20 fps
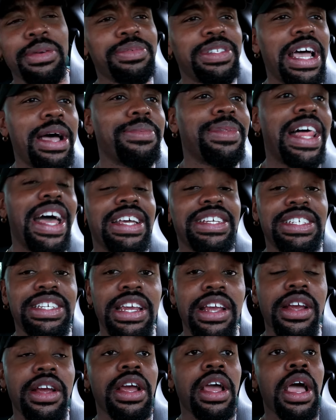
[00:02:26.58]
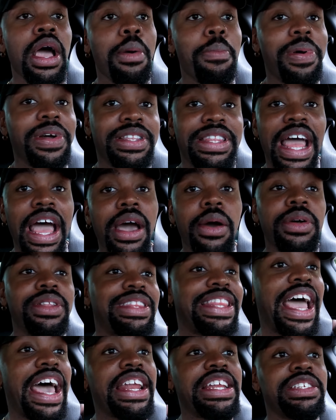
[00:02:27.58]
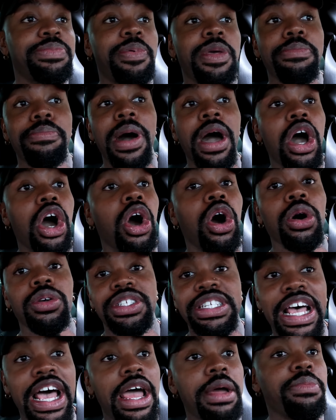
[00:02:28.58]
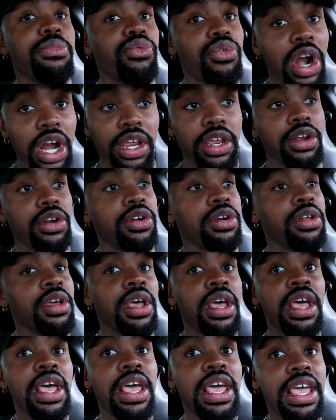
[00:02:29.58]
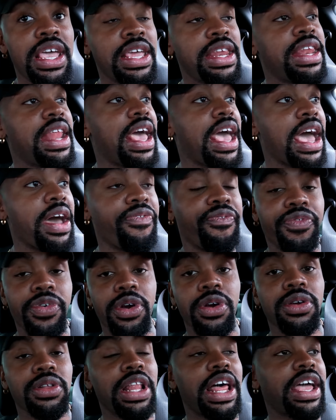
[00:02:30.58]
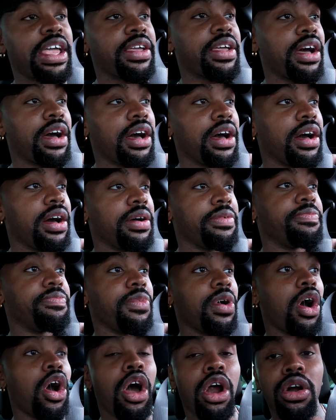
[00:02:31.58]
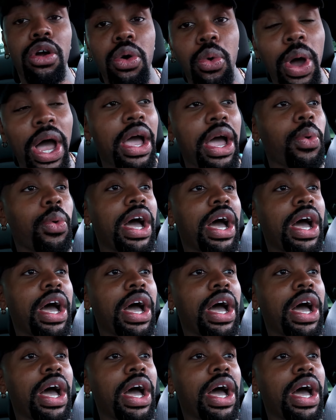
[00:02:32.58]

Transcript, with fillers: sometime last year, but that that has been my all-time record in ever like uh, ROI